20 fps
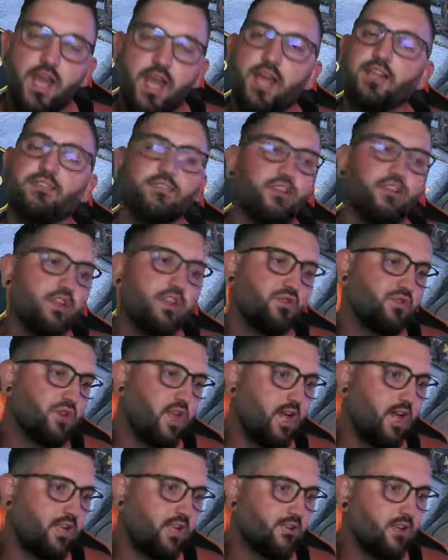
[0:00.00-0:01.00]
hits that you
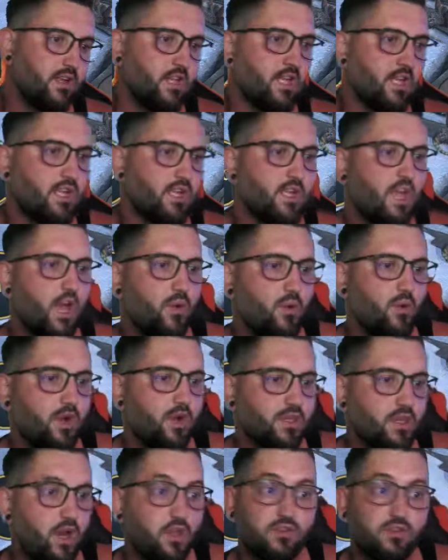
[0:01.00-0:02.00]
get and
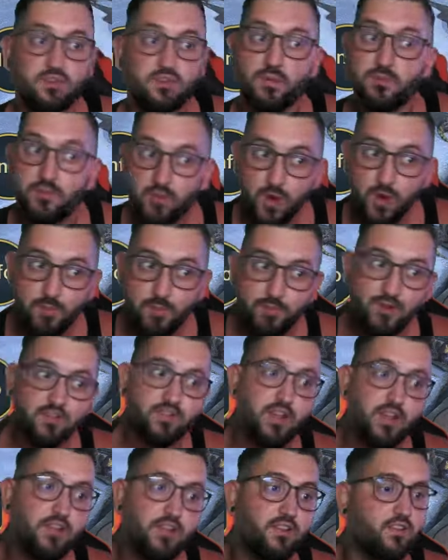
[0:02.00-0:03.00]
whatnot, some
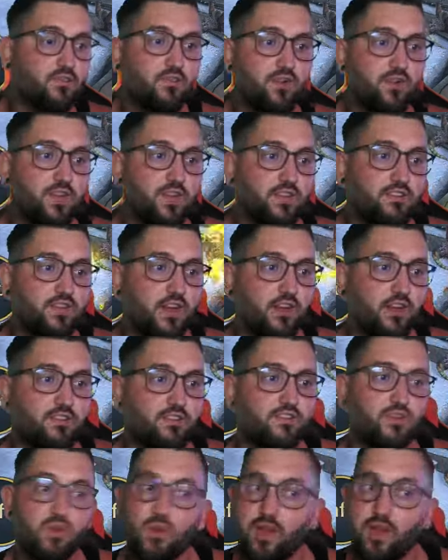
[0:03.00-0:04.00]
3% of
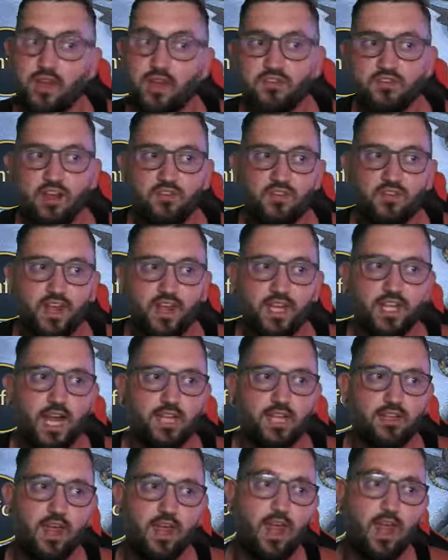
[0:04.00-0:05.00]
freezes, like stuff like
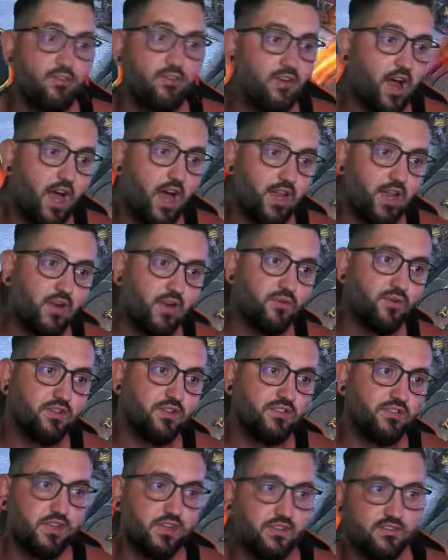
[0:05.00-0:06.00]
that. I have high enough
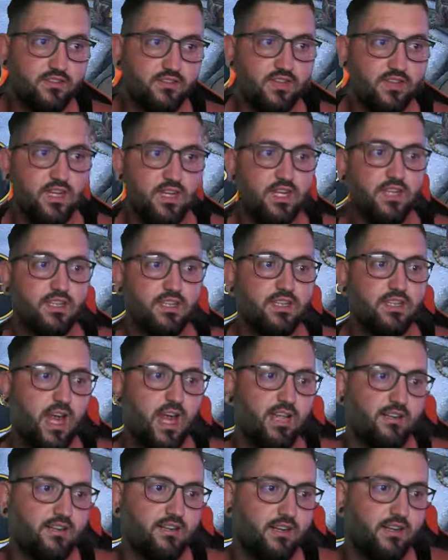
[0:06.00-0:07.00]
resist
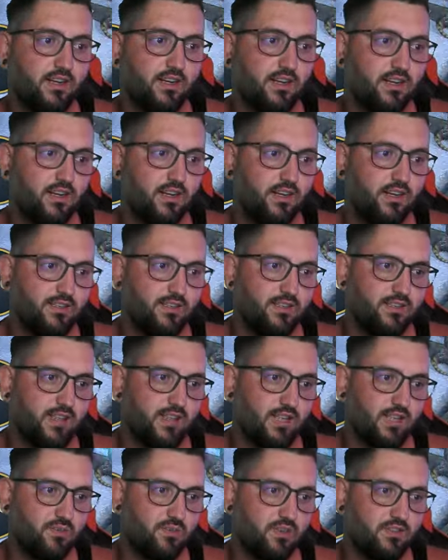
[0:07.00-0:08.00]
that
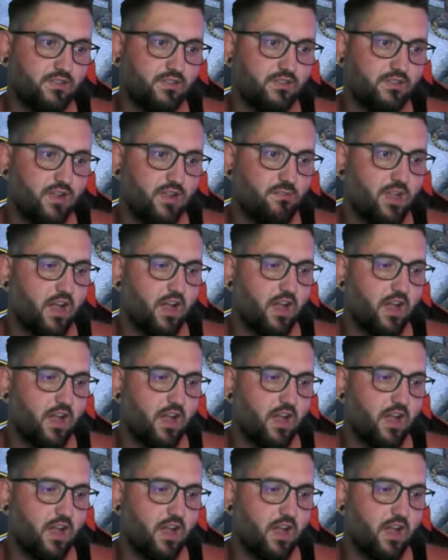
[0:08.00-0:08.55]
what's his name,